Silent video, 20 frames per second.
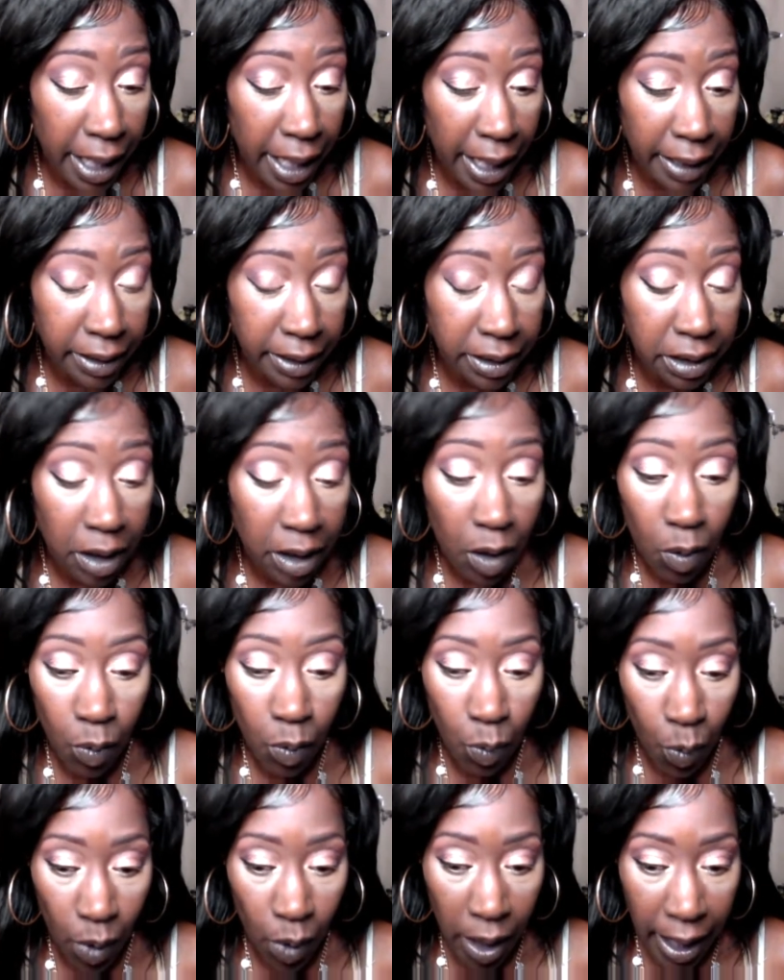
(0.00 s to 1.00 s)
because
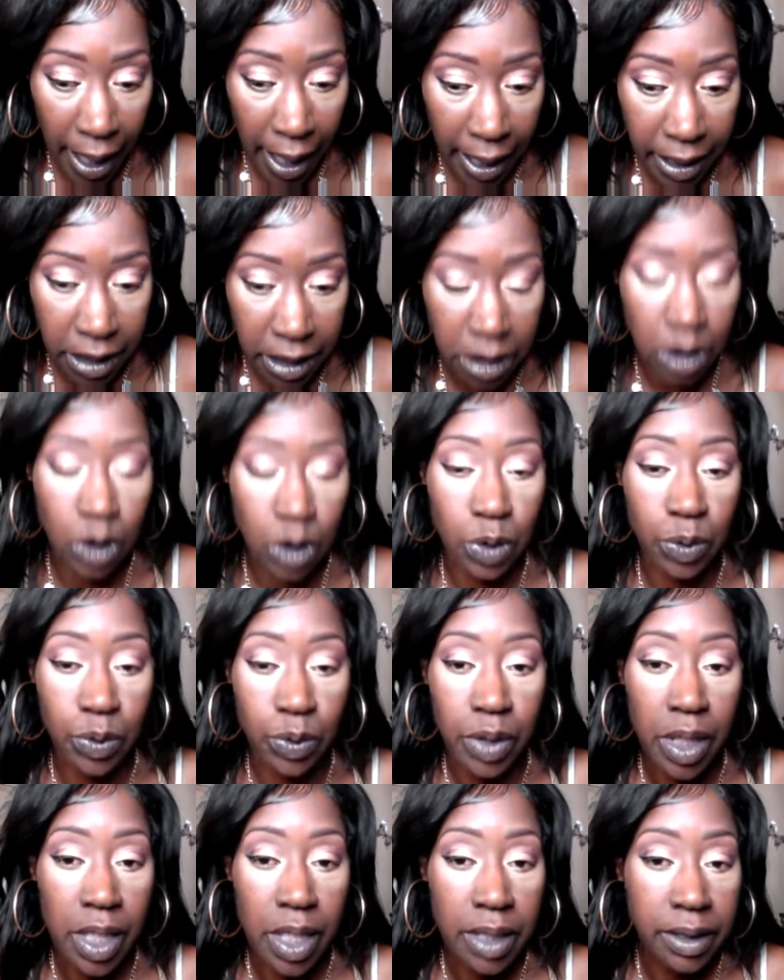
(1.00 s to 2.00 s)
that's what
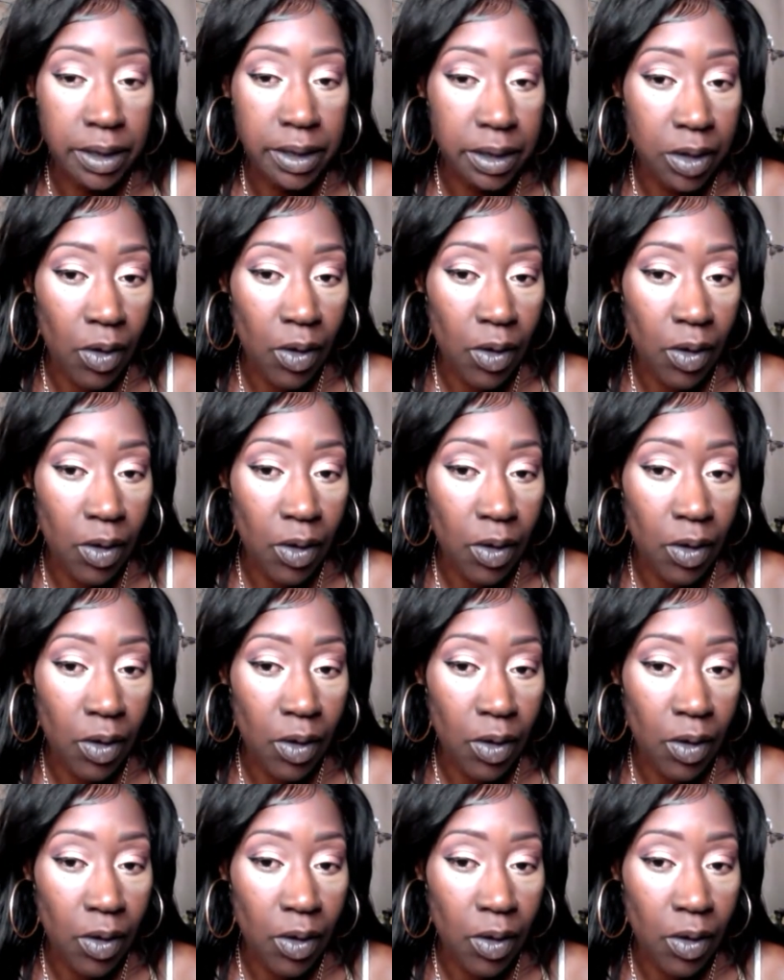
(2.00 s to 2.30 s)
I do.